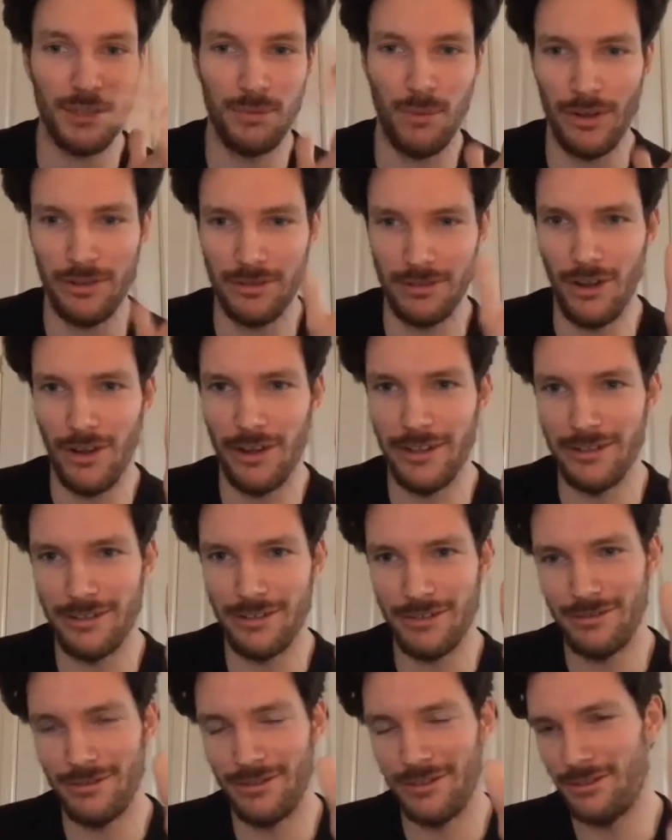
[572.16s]
one like
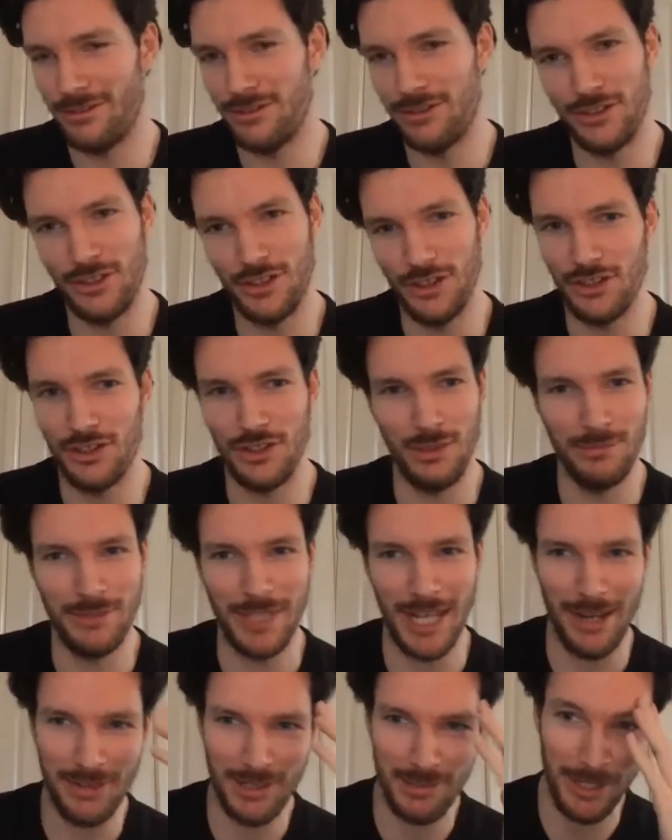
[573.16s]
just jumped
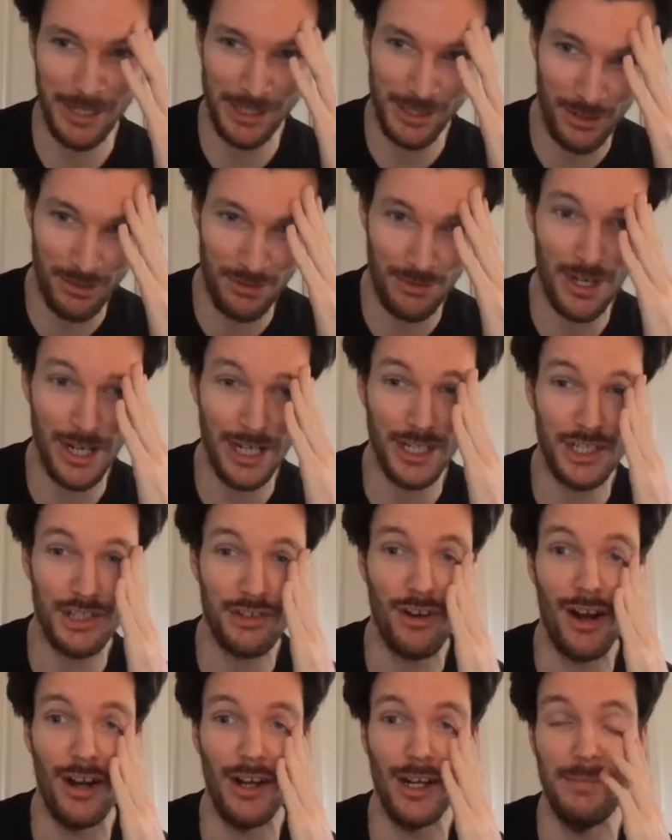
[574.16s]
out to me. It's like really
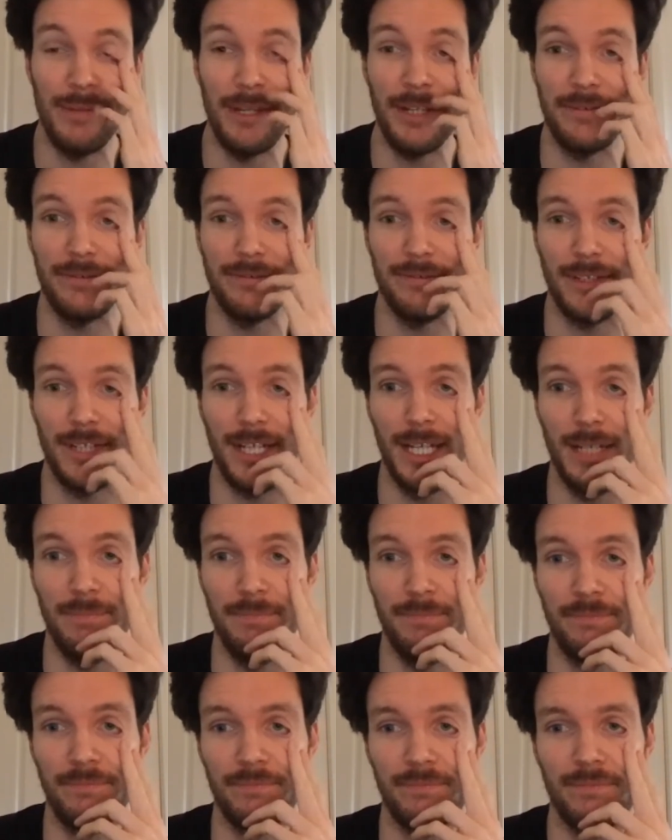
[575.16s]
strong. I mean,
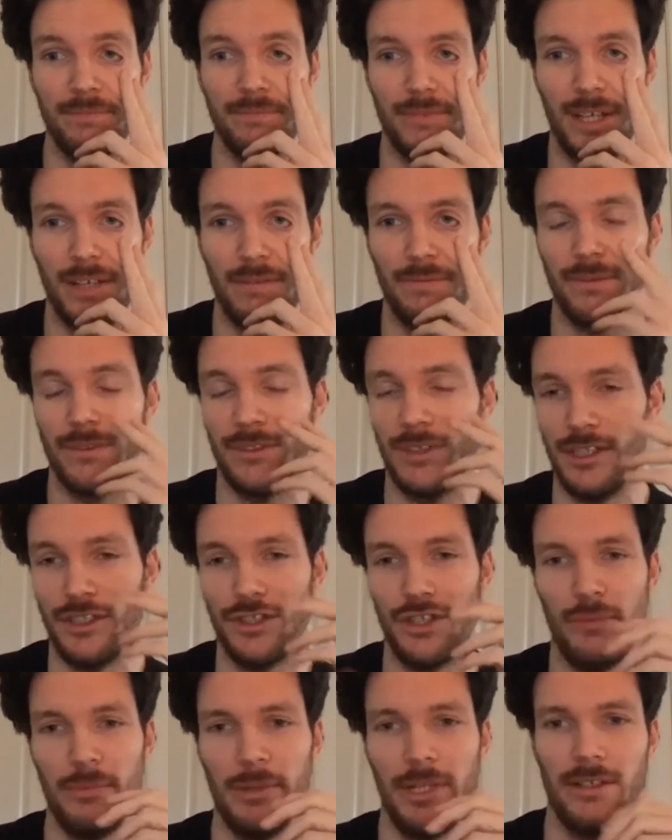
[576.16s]
there's
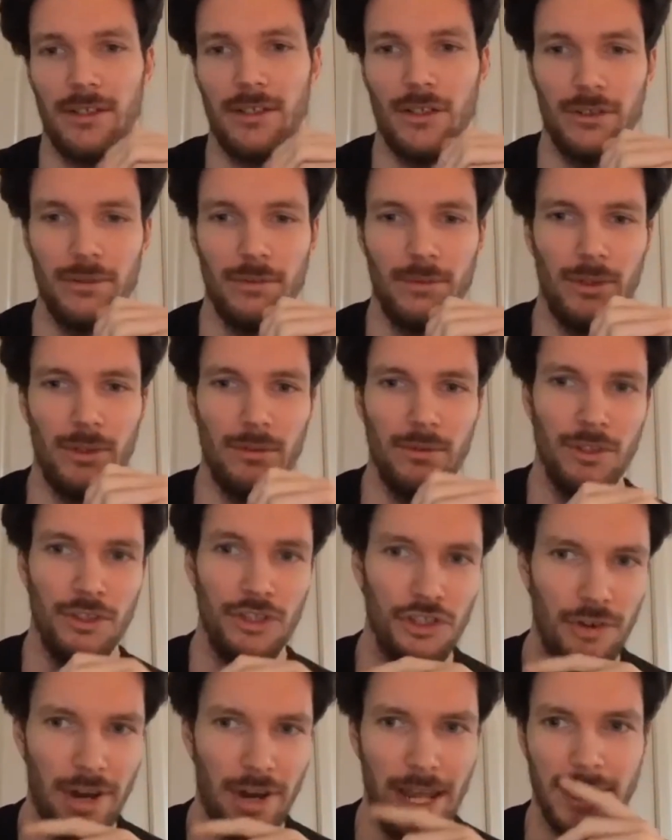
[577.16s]
so many kind of the
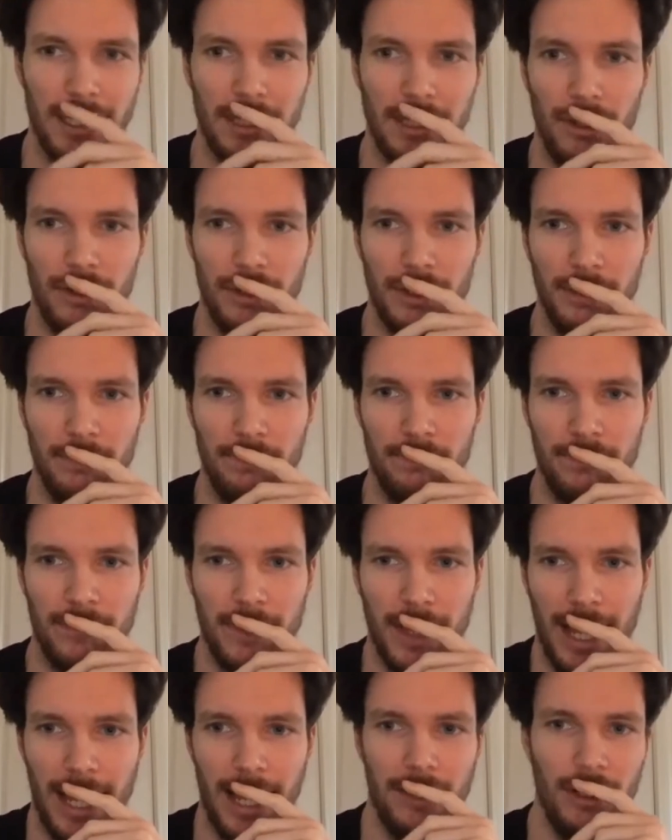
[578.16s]
dress, like the
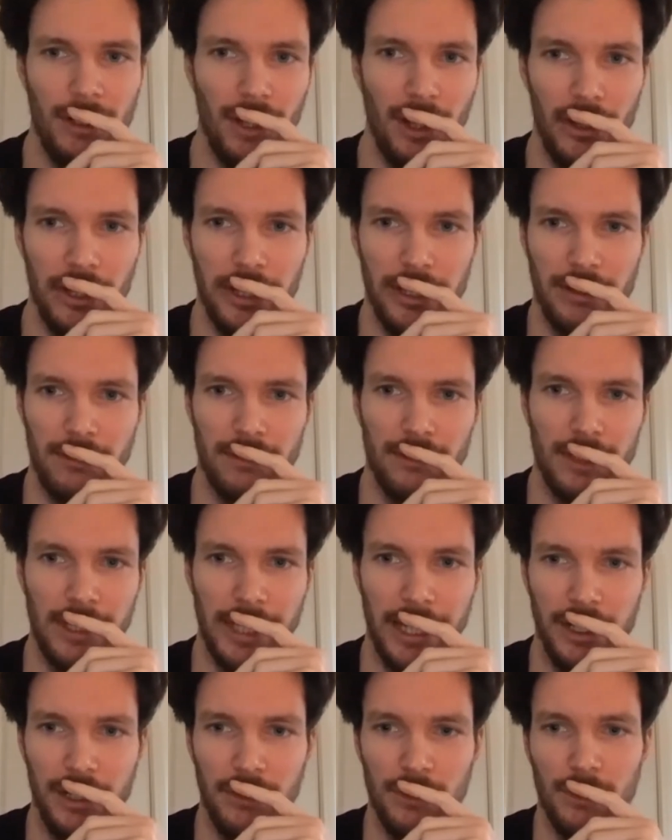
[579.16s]
hair, the light
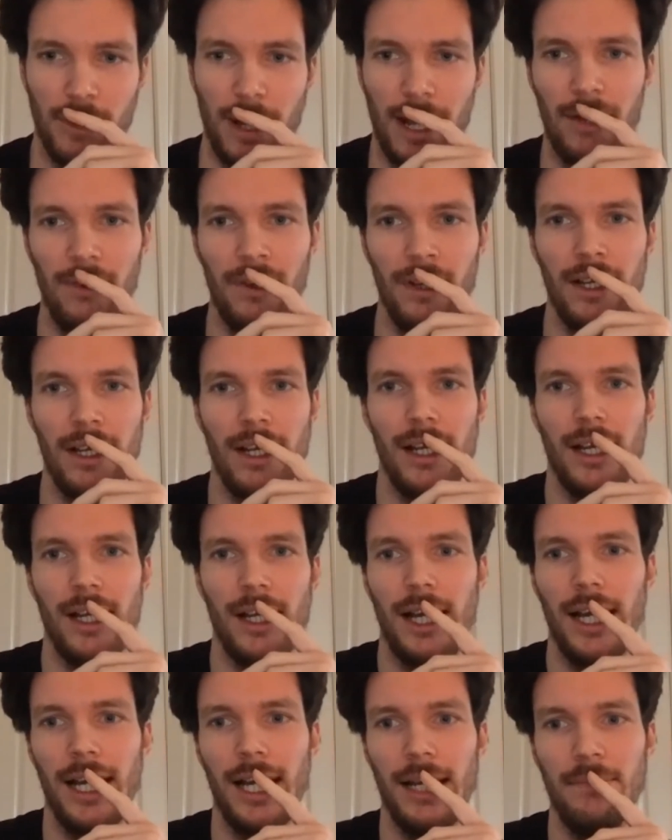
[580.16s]
hitting you as well.
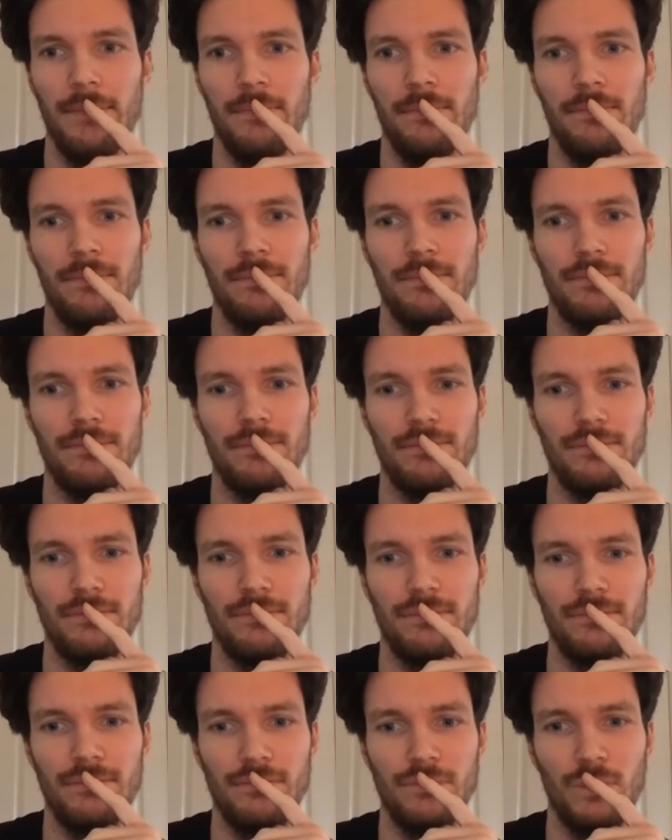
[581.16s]

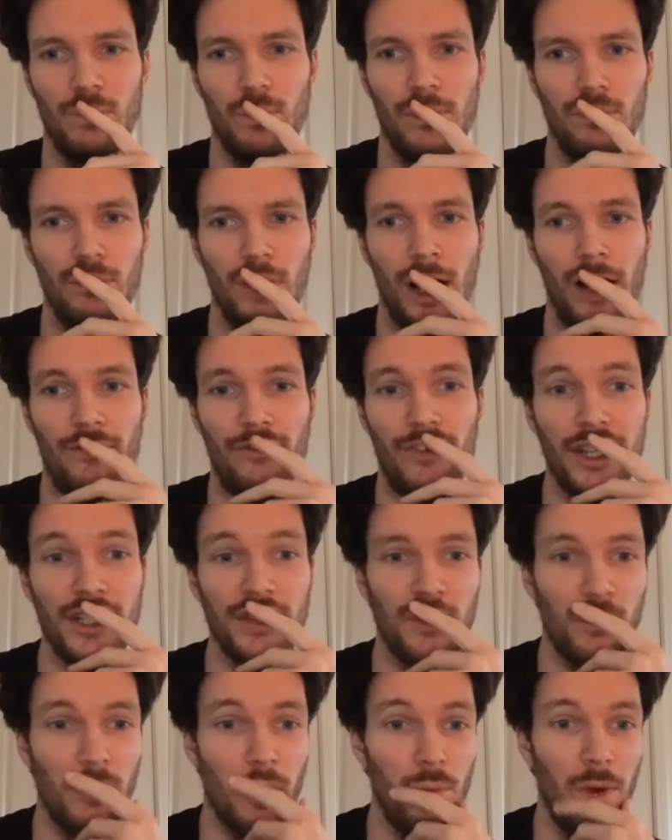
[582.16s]
Well,
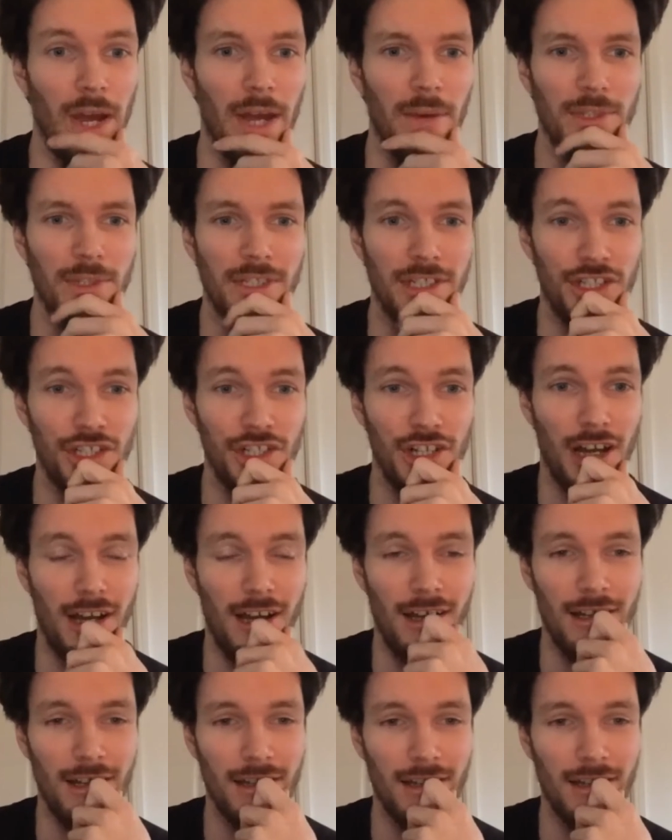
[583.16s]
first of all, like, where was it shot?